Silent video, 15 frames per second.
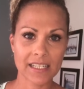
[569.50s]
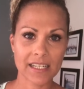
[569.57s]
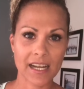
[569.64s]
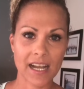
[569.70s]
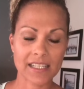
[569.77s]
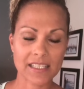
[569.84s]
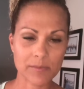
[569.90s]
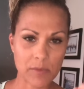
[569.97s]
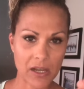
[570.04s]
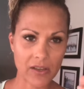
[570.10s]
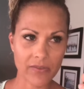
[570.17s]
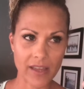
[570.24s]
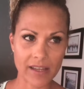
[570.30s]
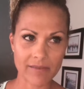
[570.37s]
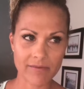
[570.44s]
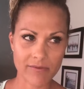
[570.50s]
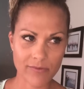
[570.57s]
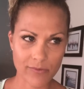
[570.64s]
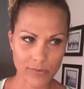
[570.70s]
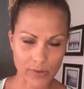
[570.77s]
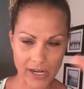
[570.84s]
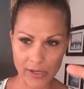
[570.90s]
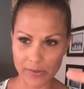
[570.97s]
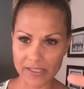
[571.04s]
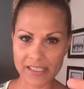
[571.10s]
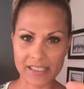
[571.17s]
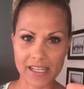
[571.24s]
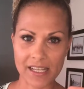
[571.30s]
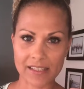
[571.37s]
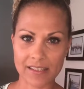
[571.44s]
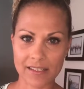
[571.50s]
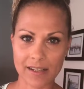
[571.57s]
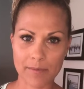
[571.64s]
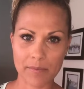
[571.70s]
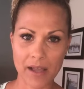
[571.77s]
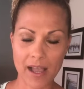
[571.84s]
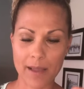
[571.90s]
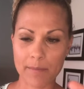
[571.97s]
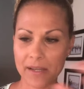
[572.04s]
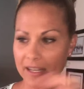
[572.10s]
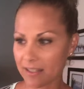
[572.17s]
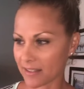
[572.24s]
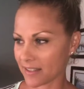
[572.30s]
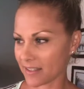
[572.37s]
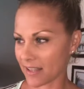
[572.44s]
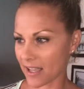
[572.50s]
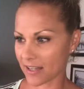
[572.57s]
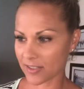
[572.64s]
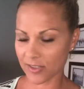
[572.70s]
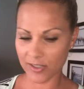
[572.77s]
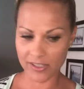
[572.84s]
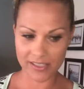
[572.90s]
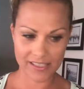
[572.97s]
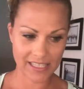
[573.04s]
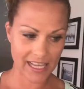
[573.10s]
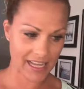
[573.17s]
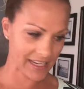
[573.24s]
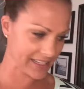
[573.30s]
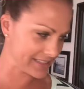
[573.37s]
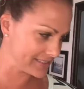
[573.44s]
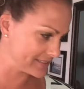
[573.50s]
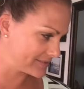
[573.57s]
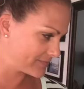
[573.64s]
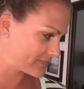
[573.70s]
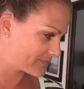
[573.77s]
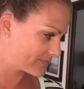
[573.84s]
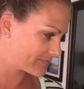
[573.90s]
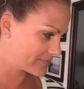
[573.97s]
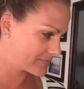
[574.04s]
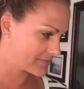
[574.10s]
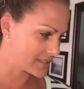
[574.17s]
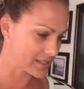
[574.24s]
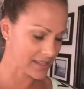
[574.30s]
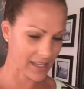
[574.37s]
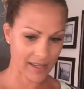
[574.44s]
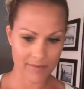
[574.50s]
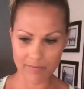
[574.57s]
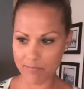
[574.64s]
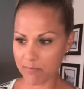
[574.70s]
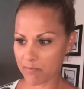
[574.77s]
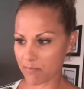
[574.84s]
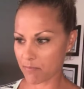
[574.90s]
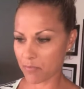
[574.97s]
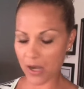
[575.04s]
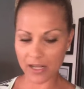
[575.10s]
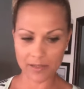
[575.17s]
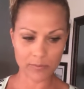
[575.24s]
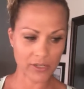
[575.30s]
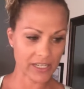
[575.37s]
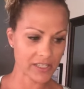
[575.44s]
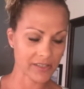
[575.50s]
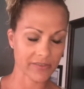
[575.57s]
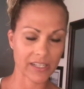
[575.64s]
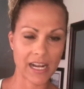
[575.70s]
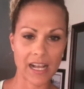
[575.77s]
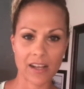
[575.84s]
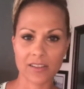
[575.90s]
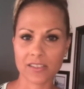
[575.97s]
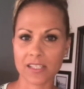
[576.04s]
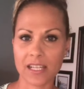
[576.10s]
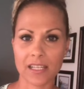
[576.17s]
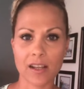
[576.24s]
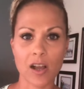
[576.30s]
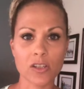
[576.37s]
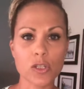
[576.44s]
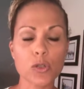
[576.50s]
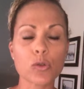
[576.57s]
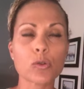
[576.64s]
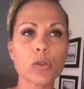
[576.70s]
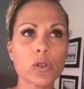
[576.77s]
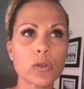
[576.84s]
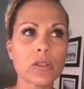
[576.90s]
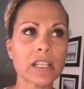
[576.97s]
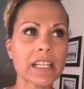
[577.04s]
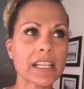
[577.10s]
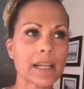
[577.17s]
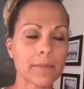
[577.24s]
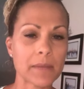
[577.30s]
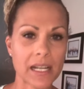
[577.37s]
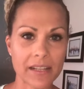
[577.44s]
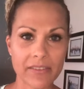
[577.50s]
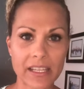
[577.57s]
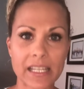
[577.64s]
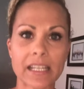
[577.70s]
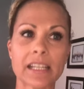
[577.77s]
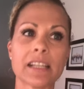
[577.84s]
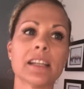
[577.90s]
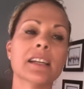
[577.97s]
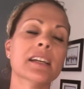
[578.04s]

I smelled that fragrance scent, and I immediately started scanning the bottom range of her house, and truly, I'm not even kidding,